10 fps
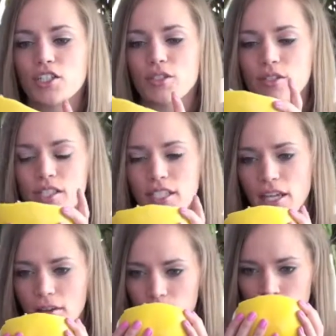
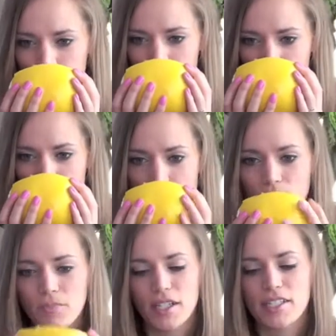juicy.
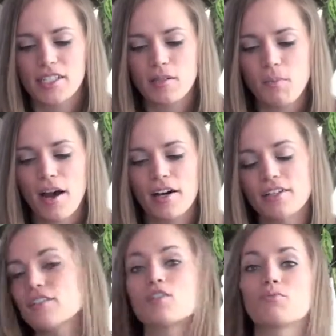It
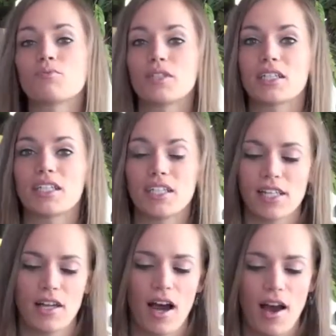smells
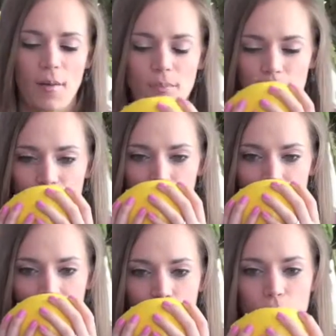really
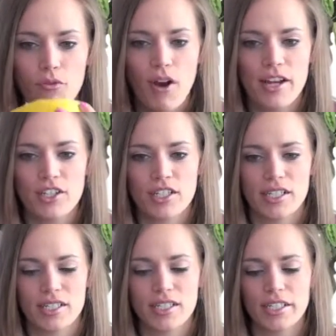fresh
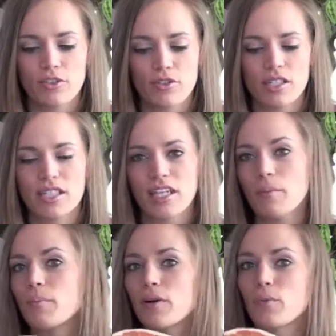and
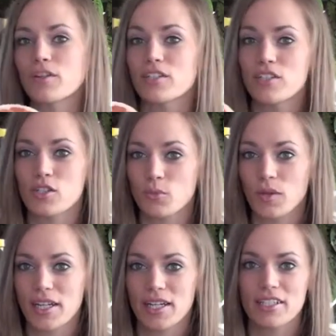citrusy, but with a
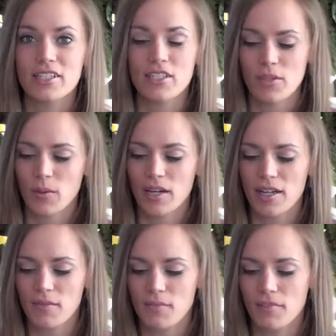sweetness to
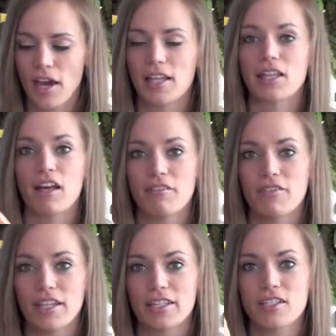it. I
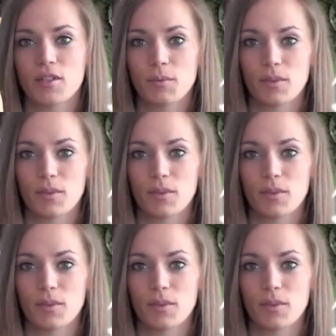love these. They're